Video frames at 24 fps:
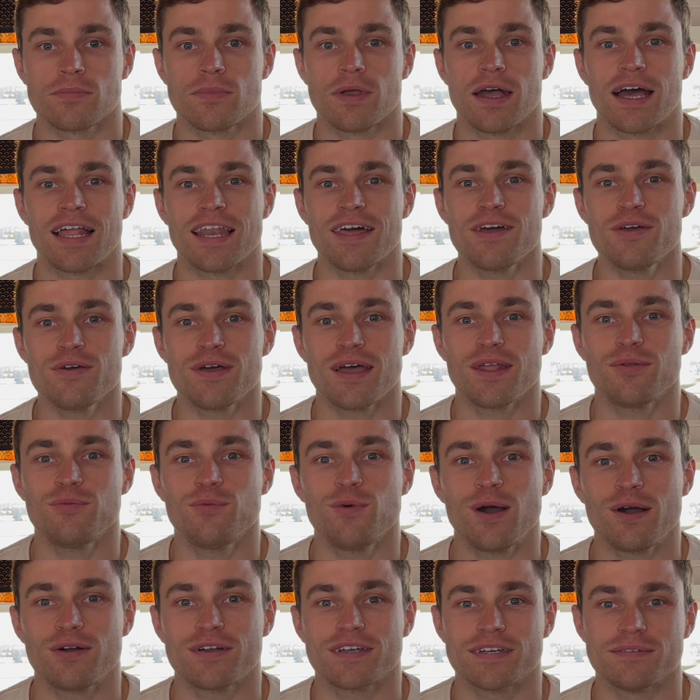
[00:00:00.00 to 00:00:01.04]
Hello and
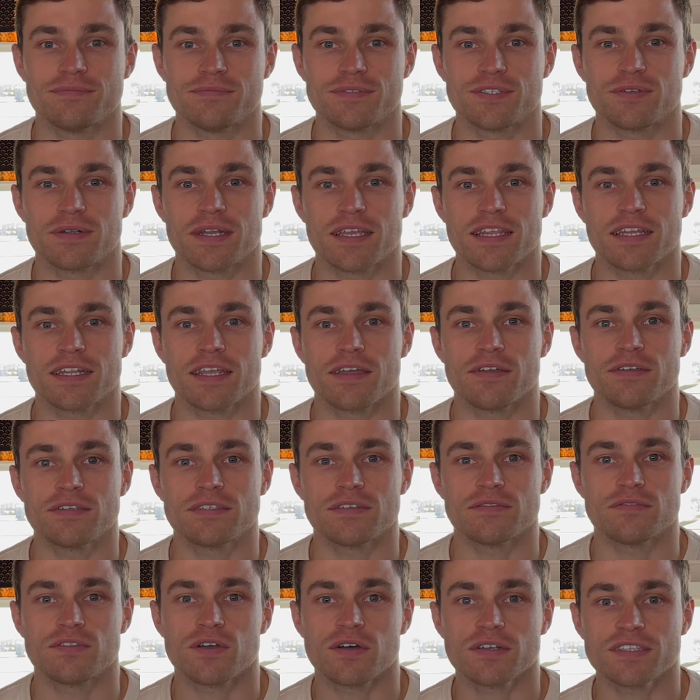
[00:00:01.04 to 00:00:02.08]
welcome to another dose
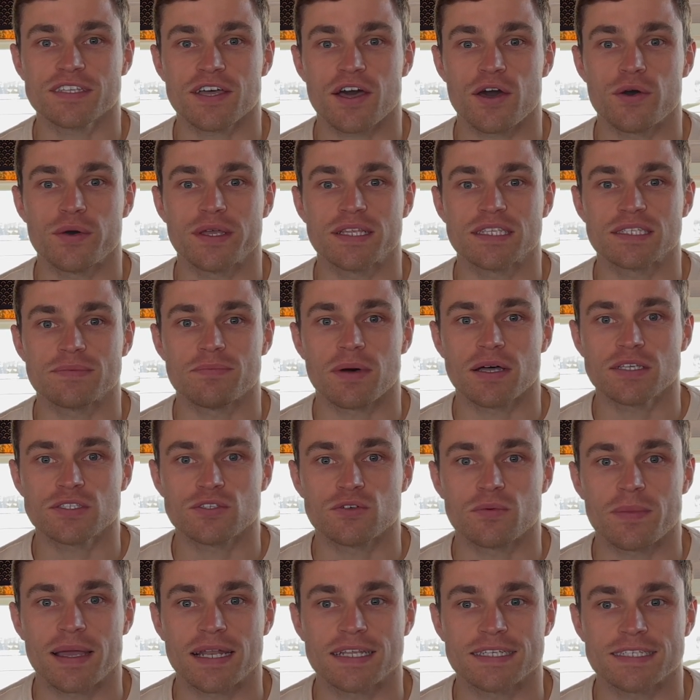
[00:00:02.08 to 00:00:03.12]
of Dr. Owen's Muscle
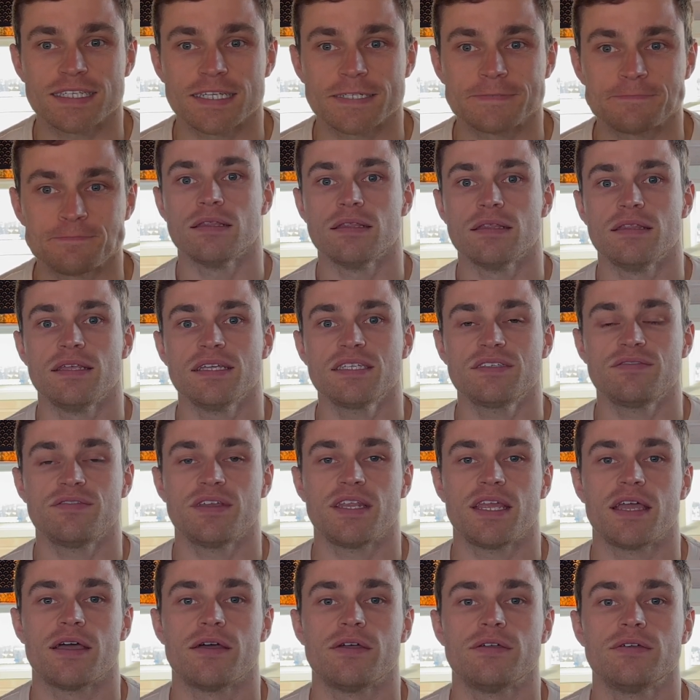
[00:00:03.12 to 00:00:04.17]
Medicine. This
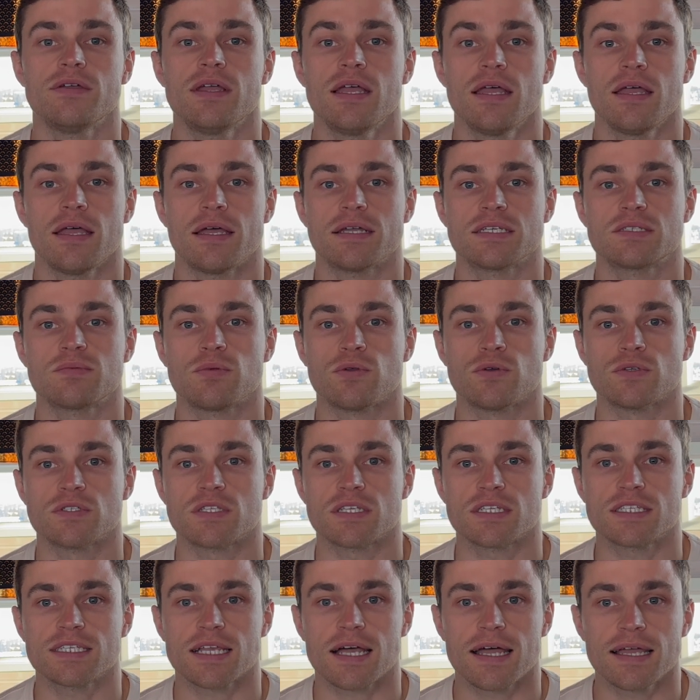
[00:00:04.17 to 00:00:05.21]
video explores the
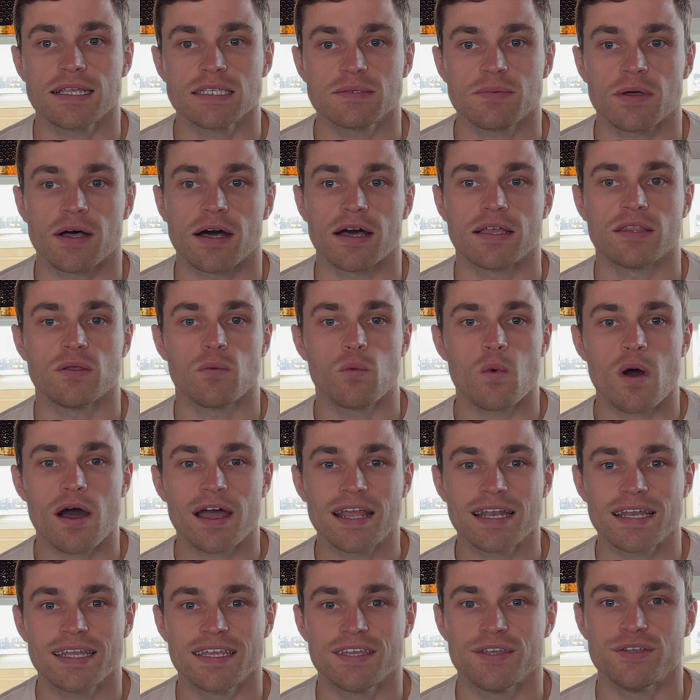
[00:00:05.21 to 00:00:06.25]
science behind the
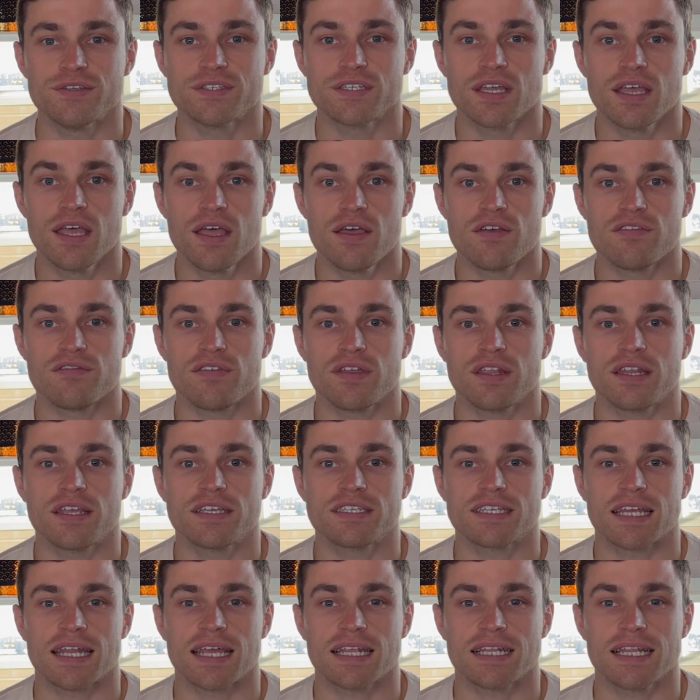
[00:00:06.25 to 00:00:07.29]
widely used fitness
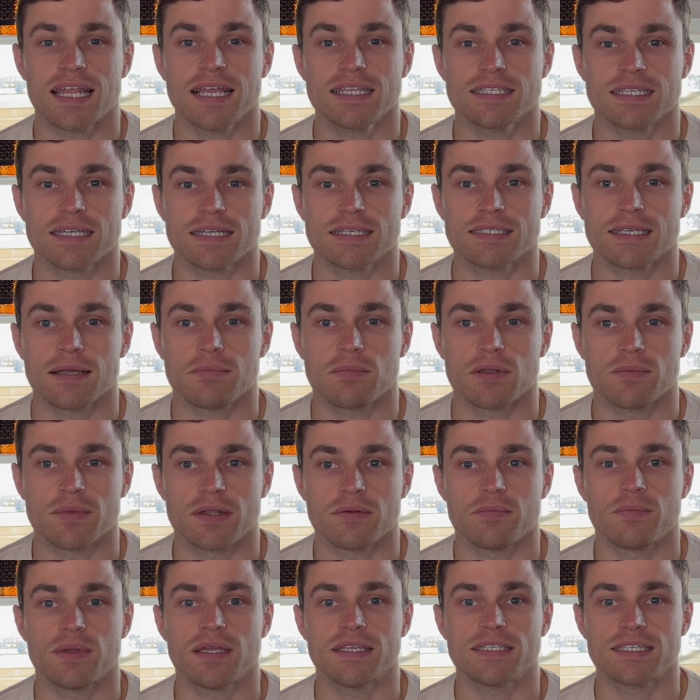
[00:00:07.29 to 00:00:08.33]
and athletic
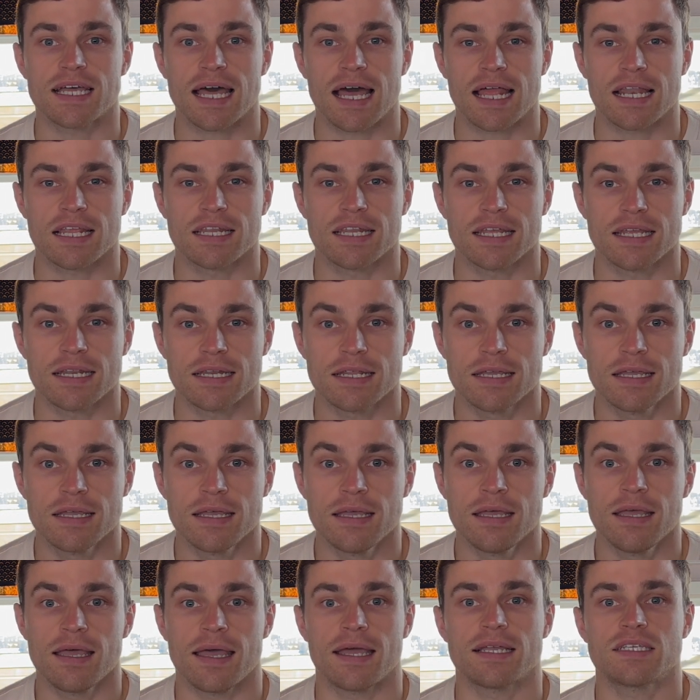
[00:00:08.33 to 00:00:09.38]
supplement beta-alanine.
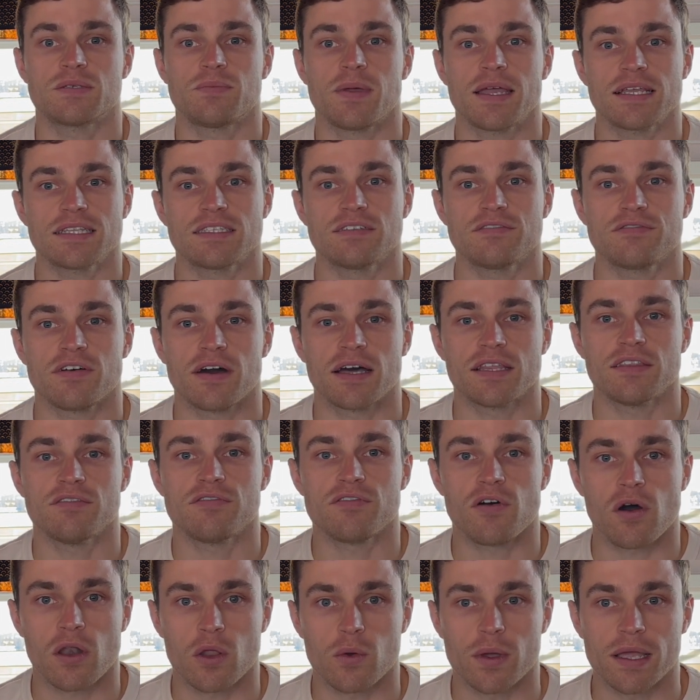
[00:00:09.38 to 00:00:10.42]
Expect to find the
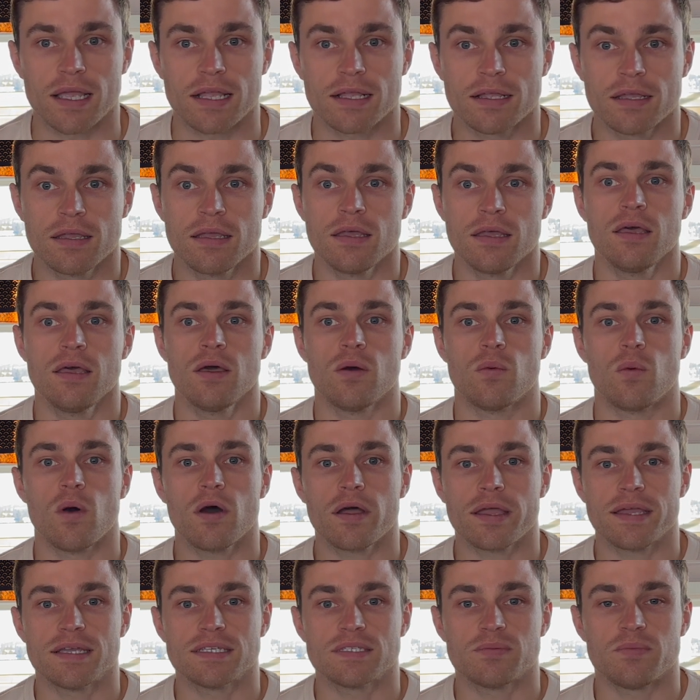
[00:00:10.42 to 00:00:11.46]
following. What
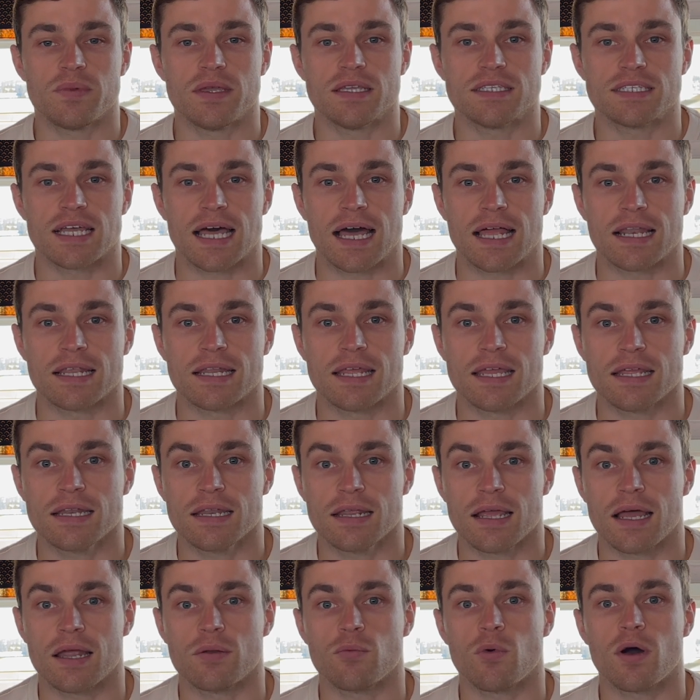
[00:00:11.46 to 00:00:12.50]
is beta-alanine
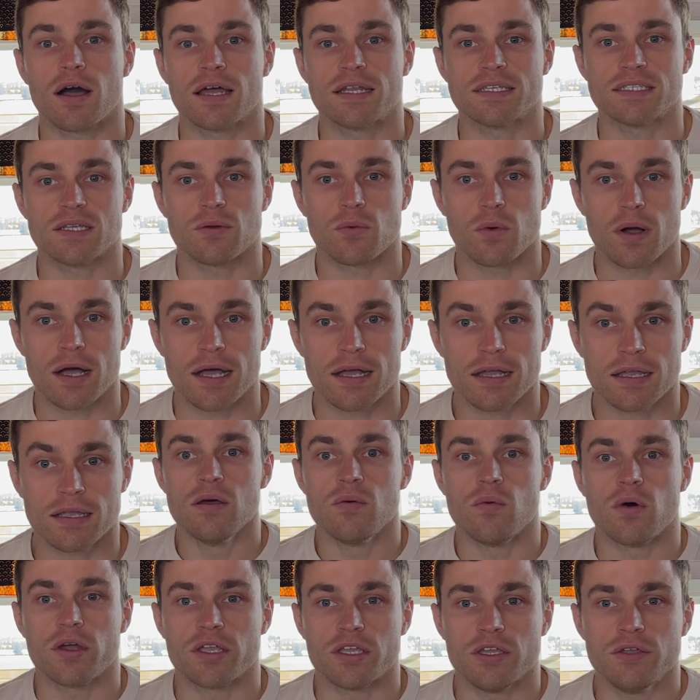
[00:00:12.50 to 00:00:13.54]
and why does it work?
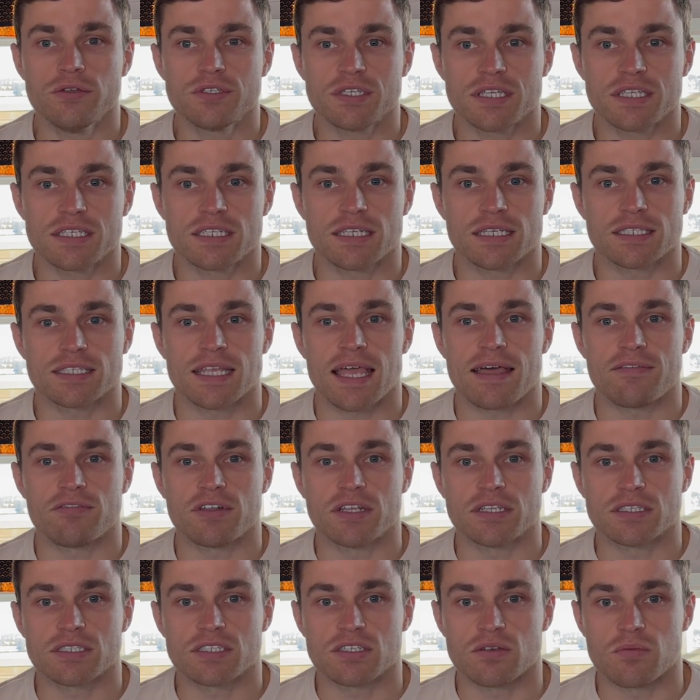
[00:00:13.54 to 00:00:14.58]
What uses does the
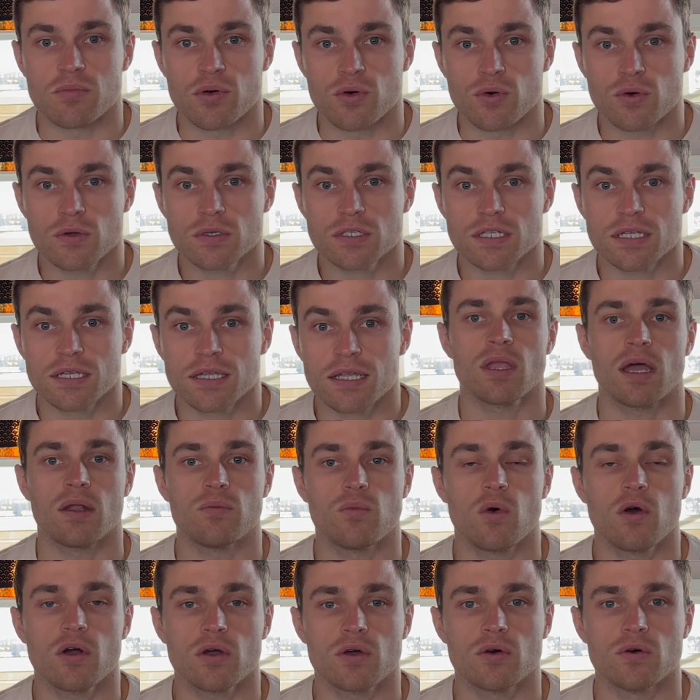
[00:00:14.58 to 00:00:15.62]
evidence support? And
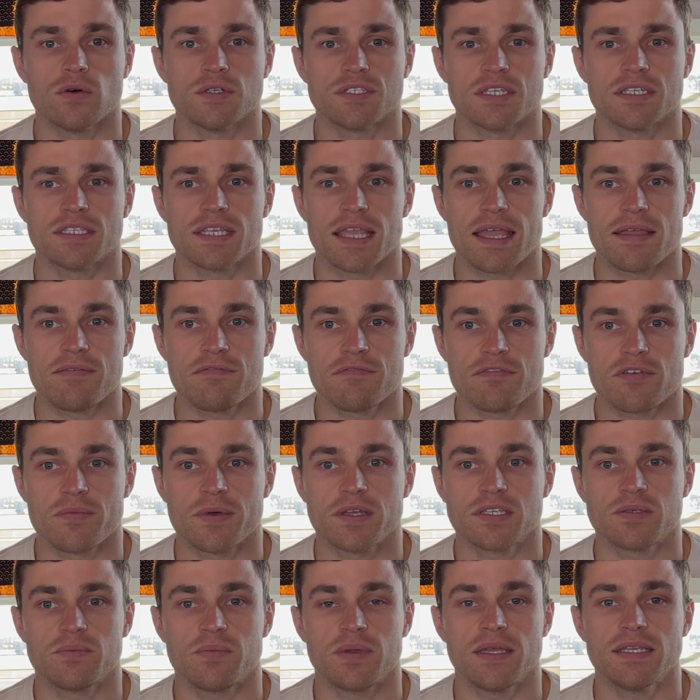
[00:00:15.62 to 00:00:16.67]
what causes the
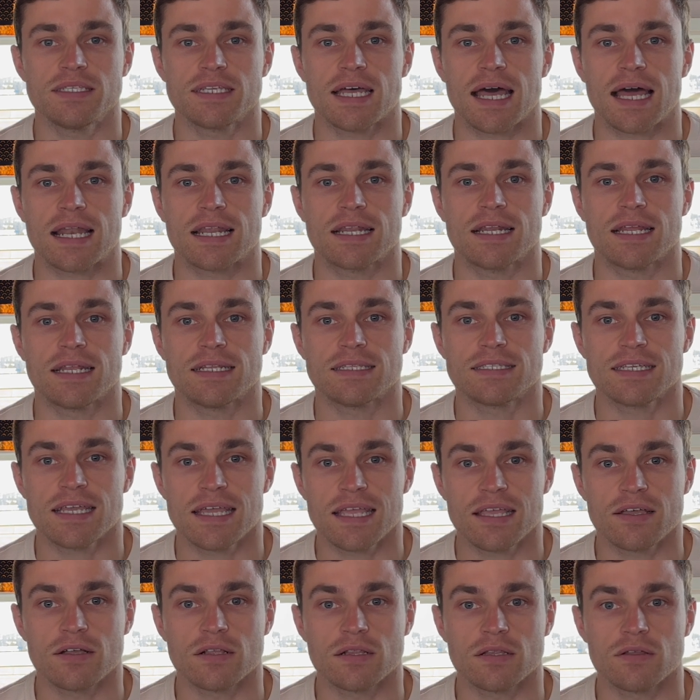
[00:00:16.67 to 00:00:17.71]
infamous beta-alanine
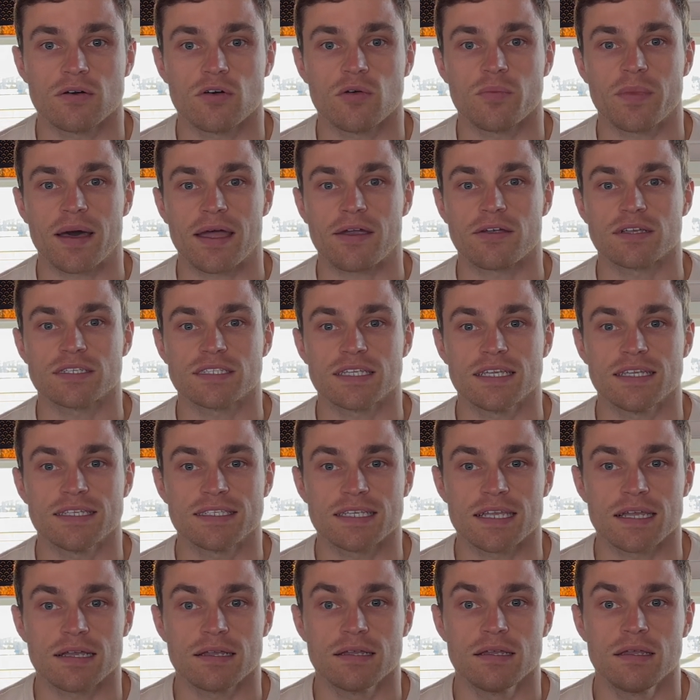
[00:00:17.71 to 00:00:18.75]
tingle or
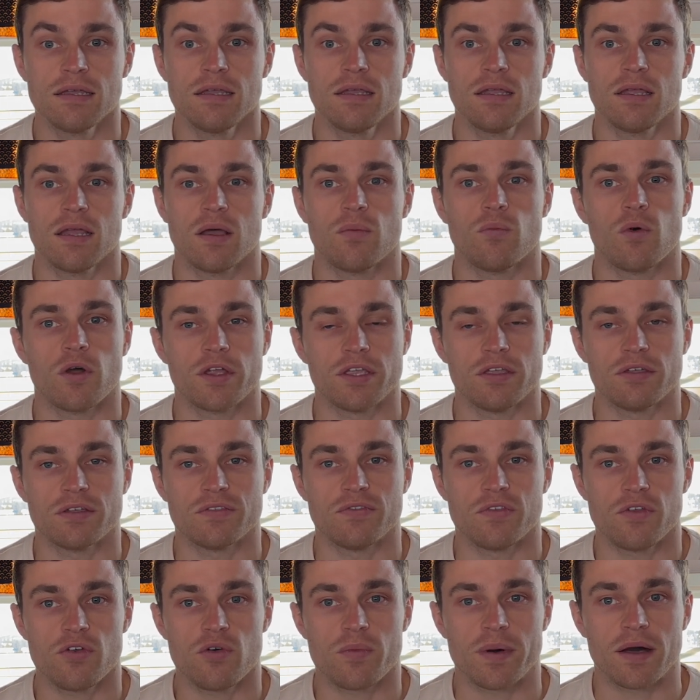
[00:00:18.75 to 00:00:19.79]
parasthesia? And what you can
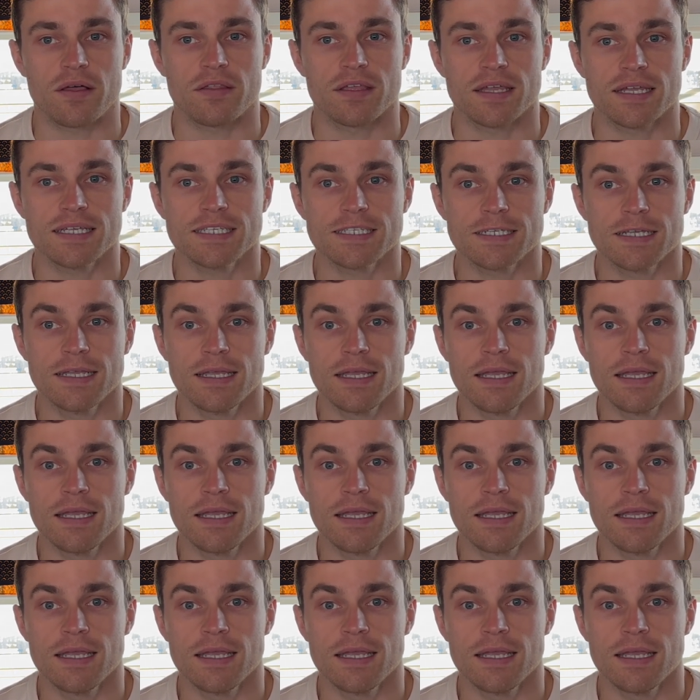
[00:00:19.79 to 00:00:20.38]
do about this?